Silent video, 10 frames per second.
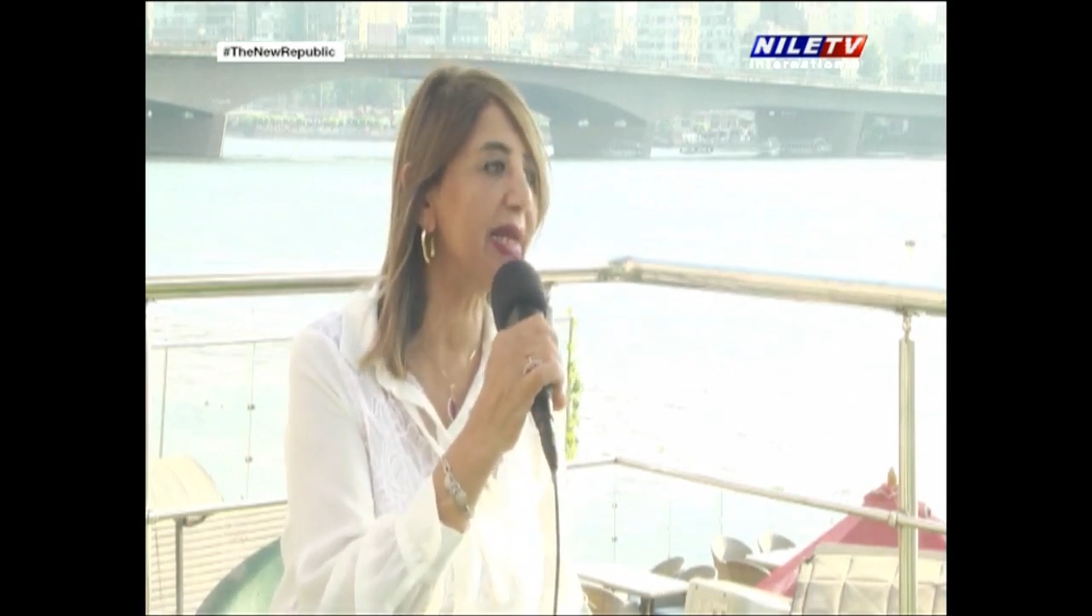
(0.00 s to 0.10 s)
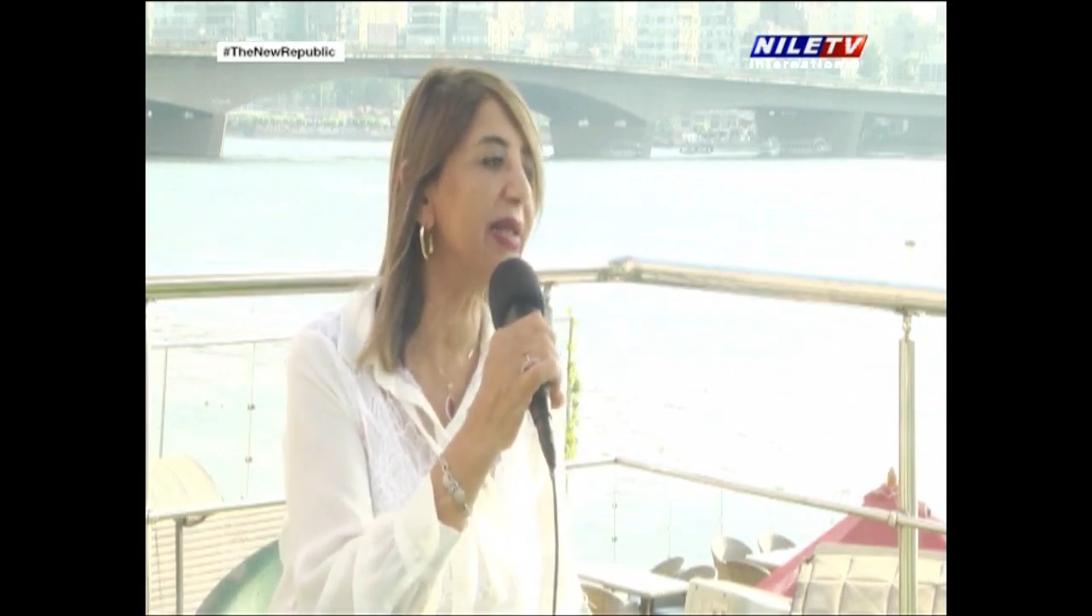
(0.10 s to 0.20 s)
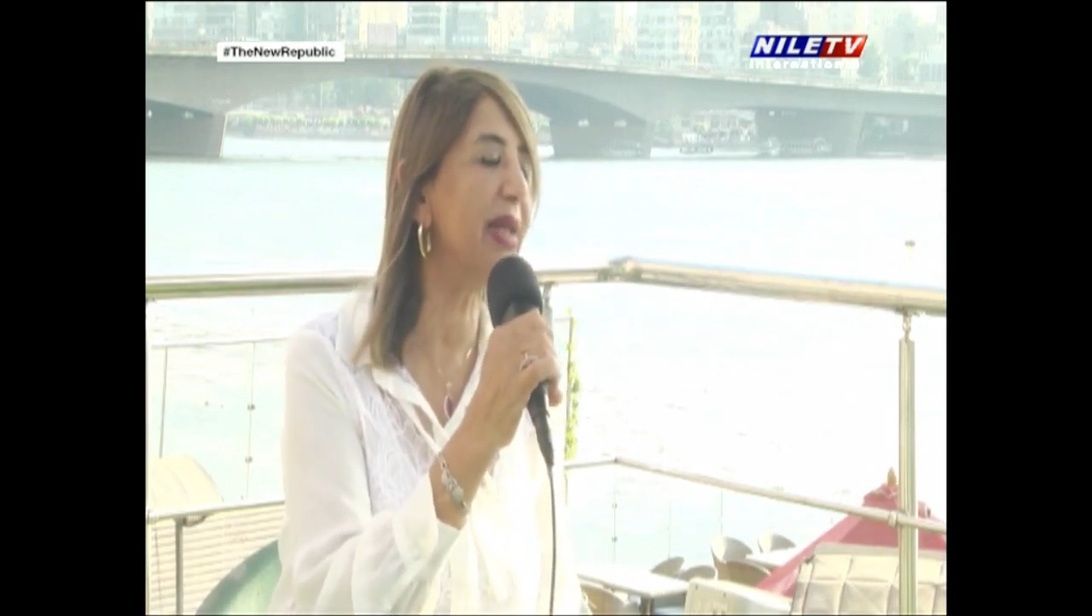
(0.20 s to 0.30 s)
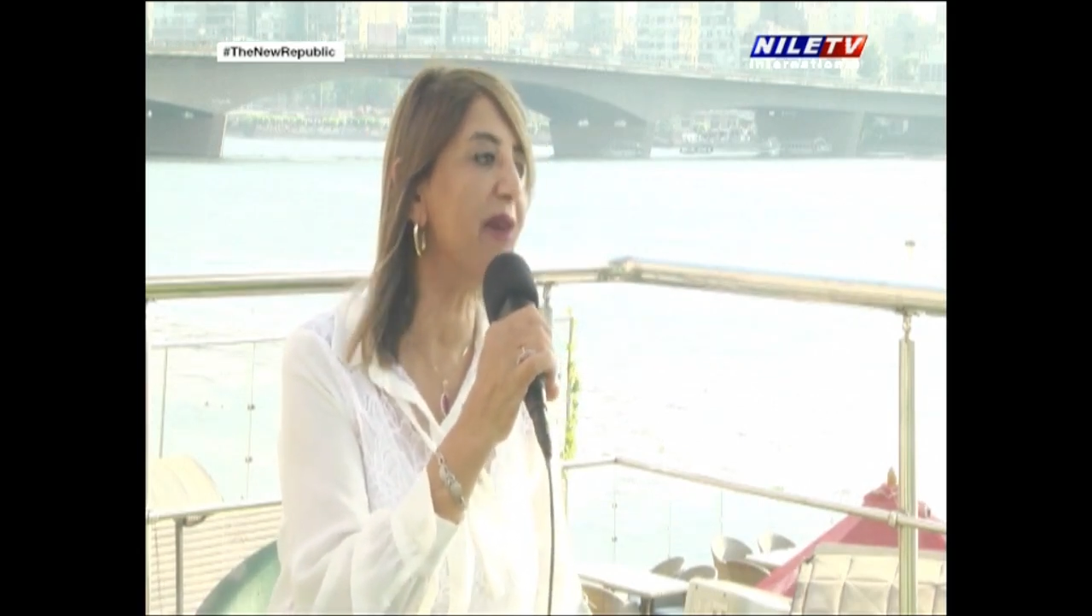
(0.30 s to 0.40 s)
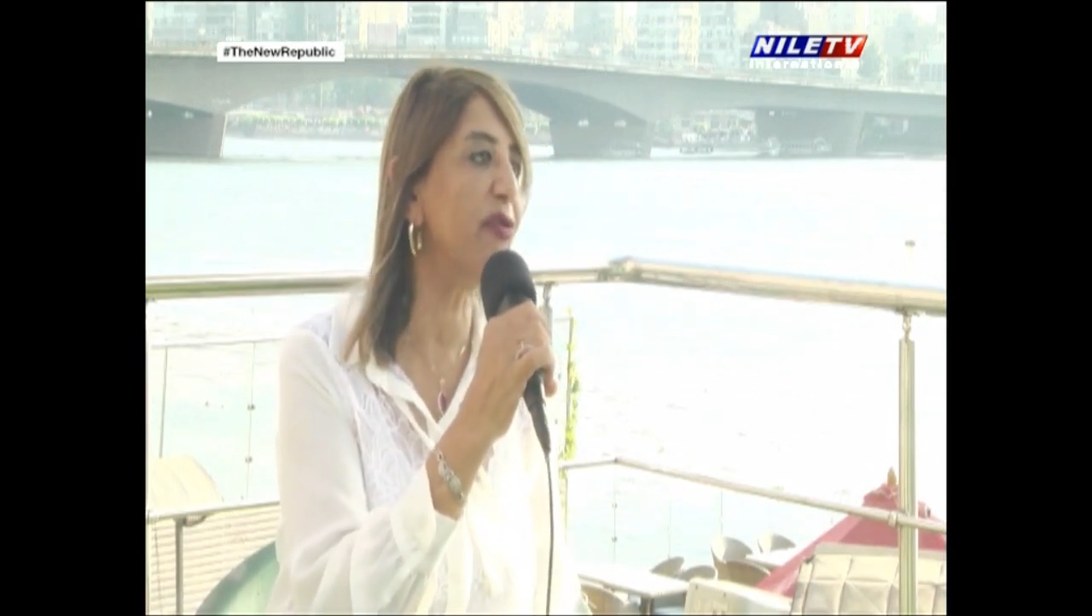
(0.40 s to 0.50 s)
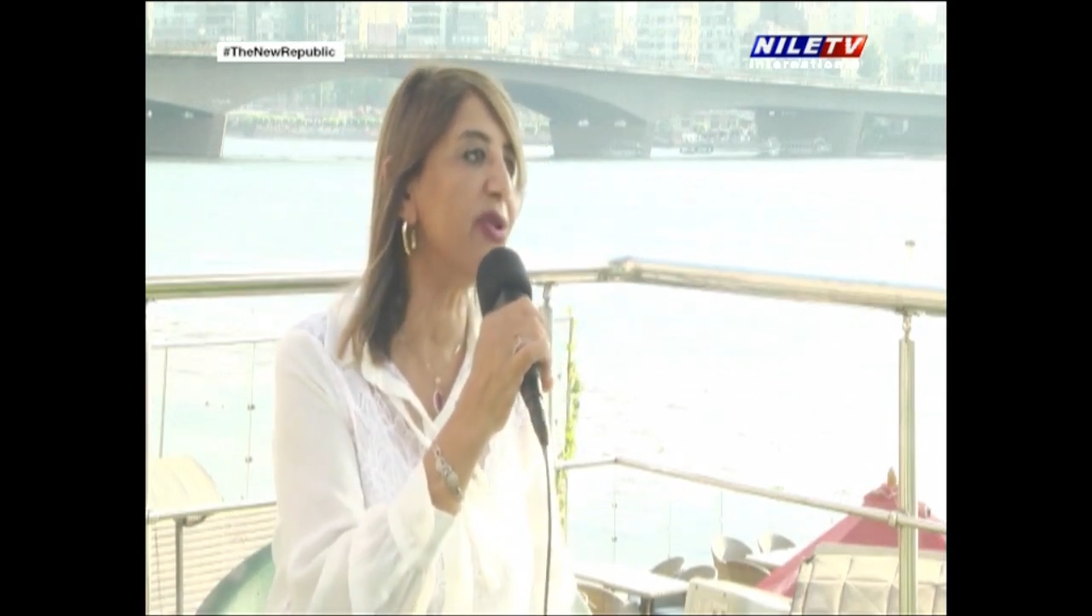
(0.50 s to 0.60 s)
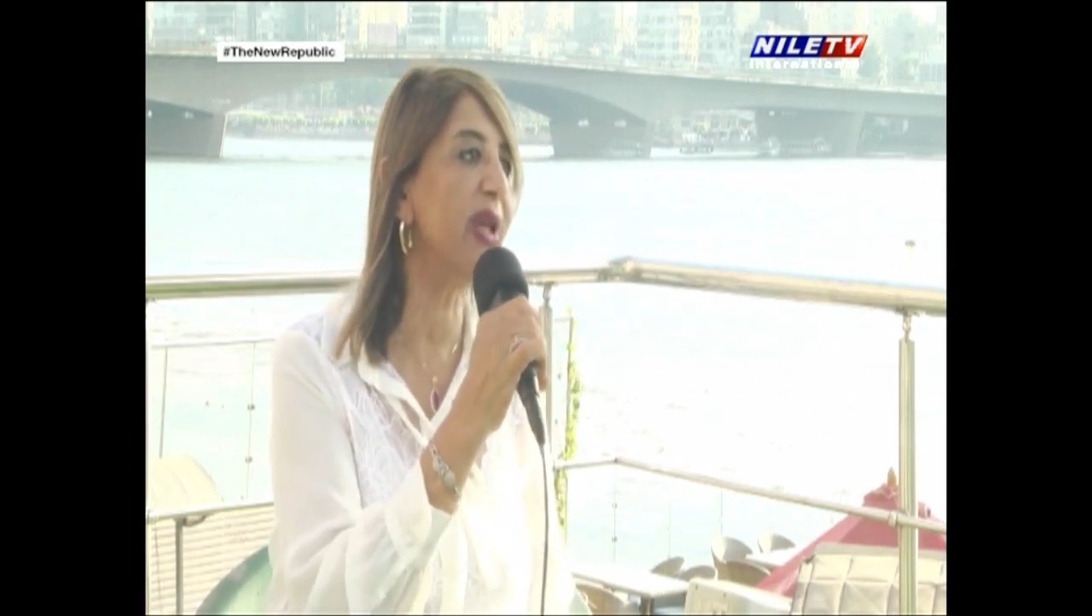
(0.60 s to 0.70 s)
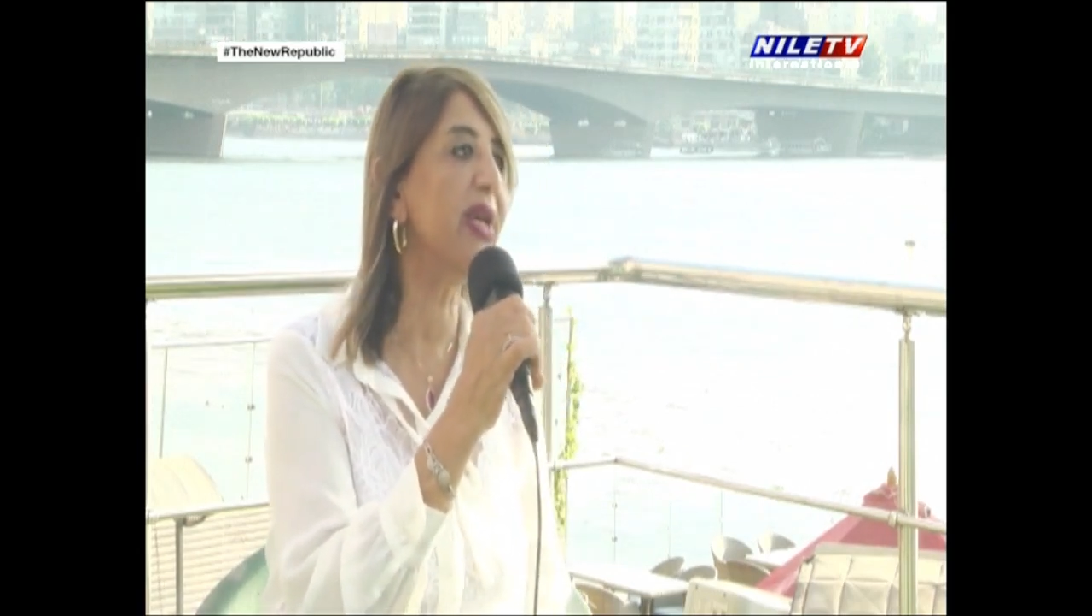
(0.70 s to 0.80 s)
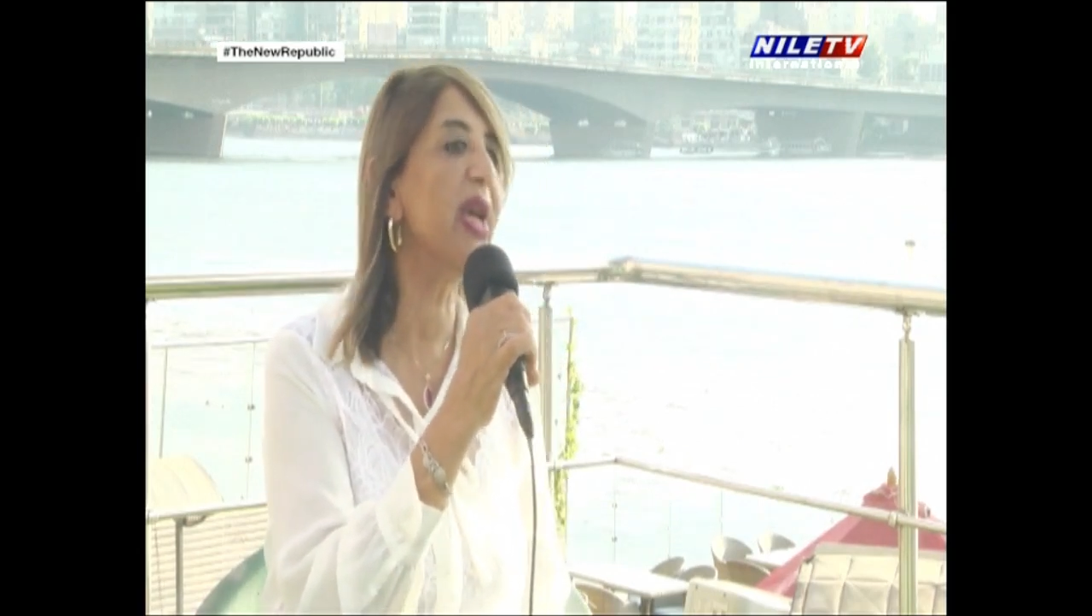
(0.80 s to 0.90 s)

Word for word: and everything.